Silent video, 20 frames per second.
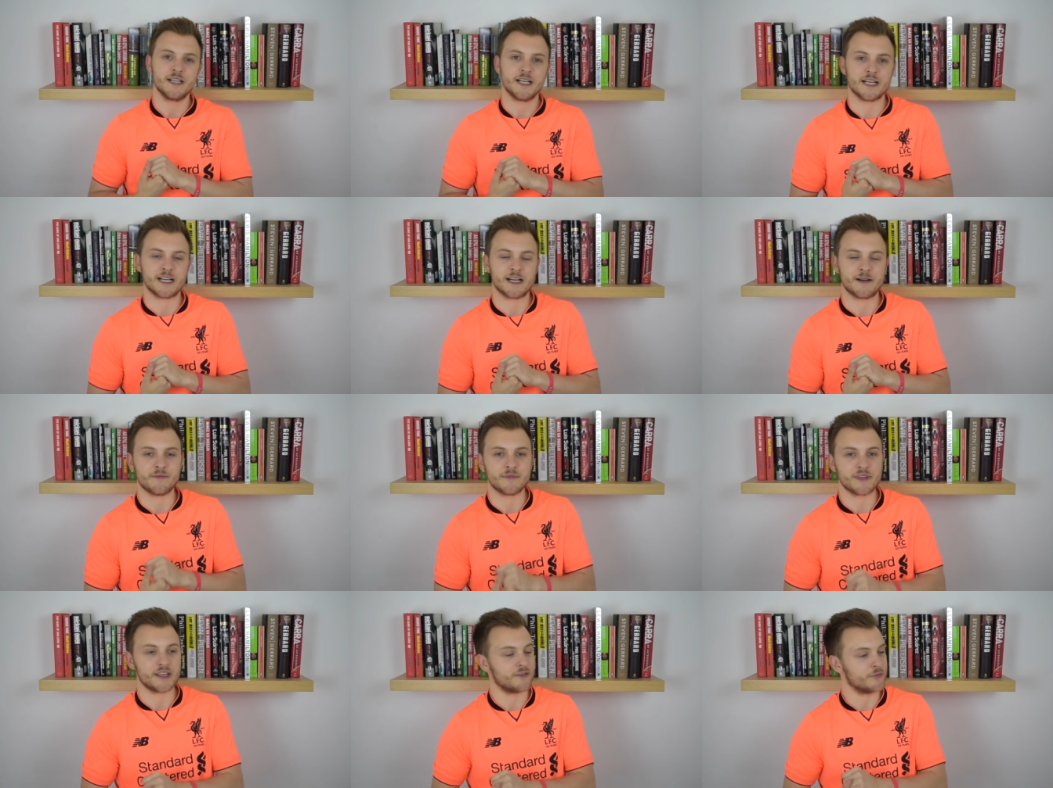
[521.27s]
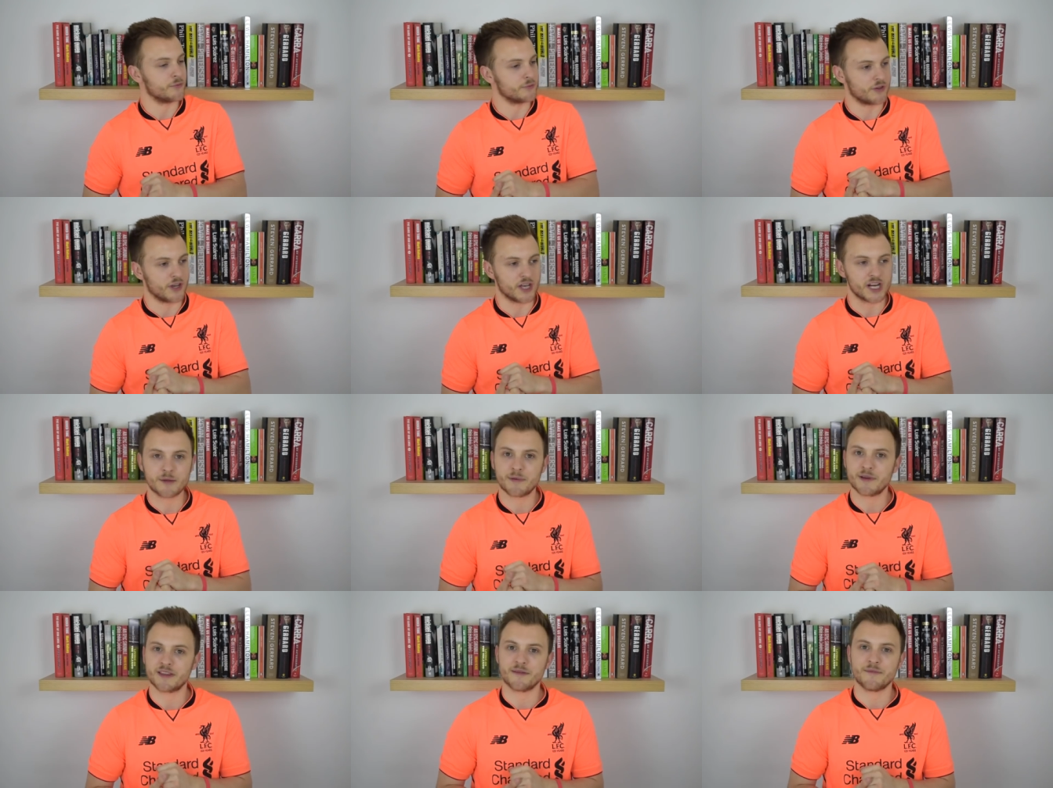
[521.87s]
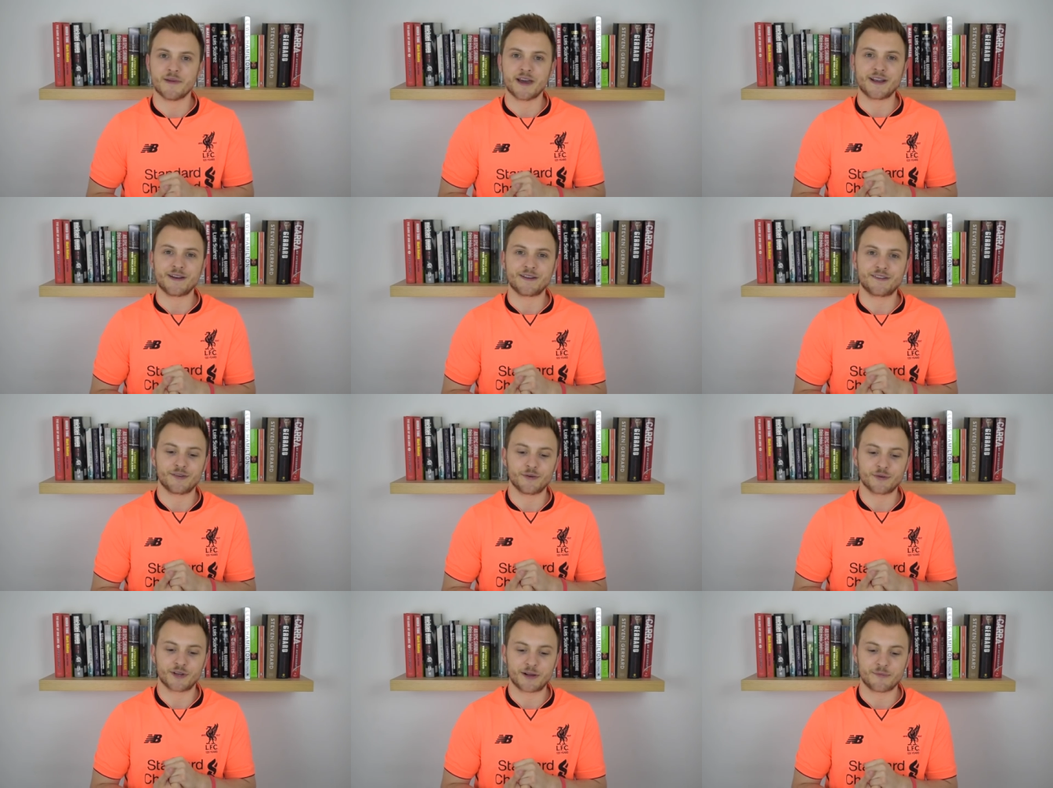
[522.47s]
Um, this was going to be the main
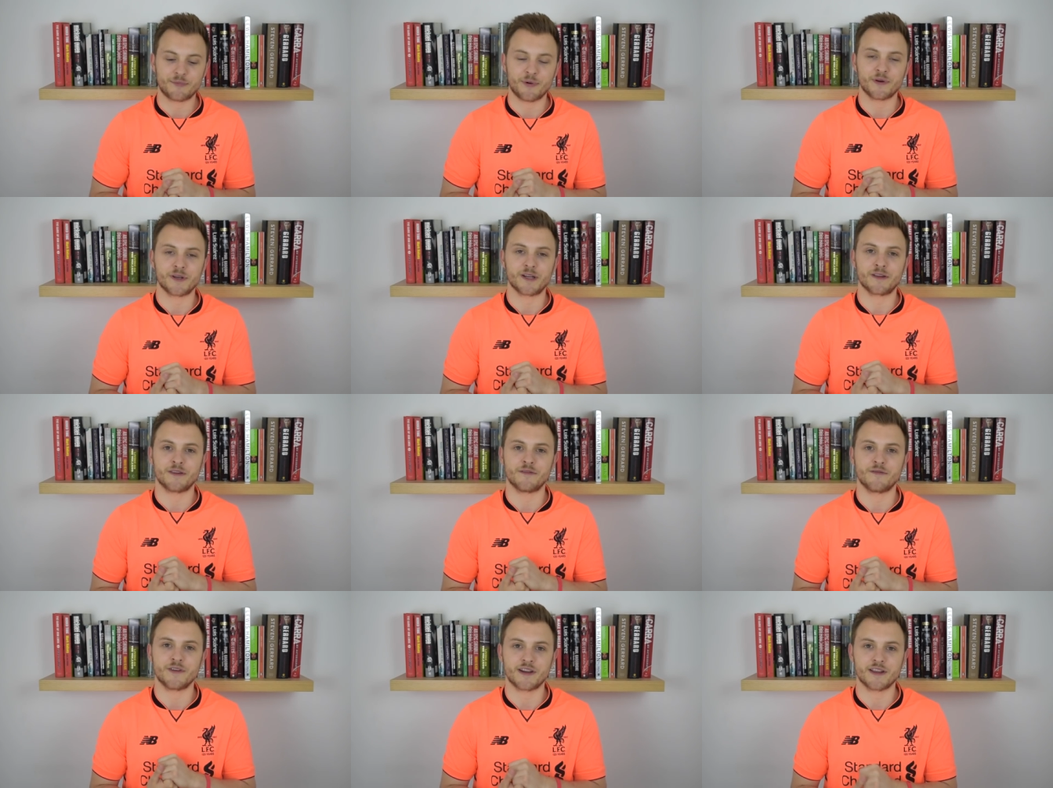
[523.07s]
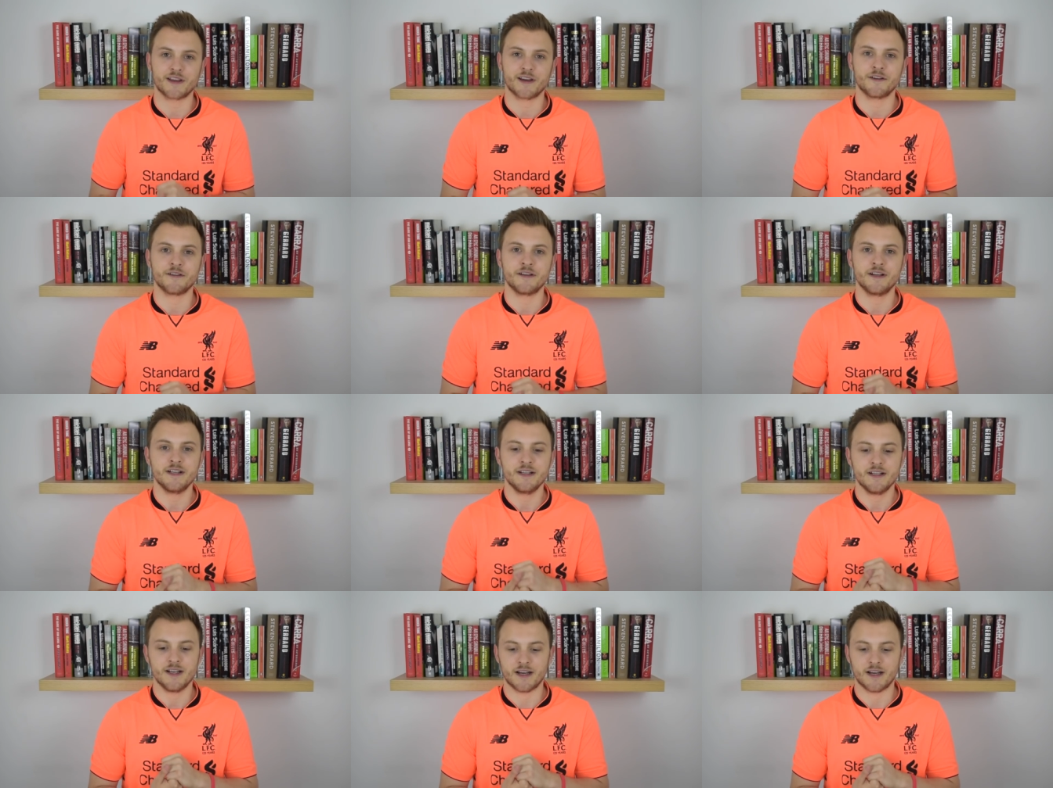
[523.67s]
talking point of the video,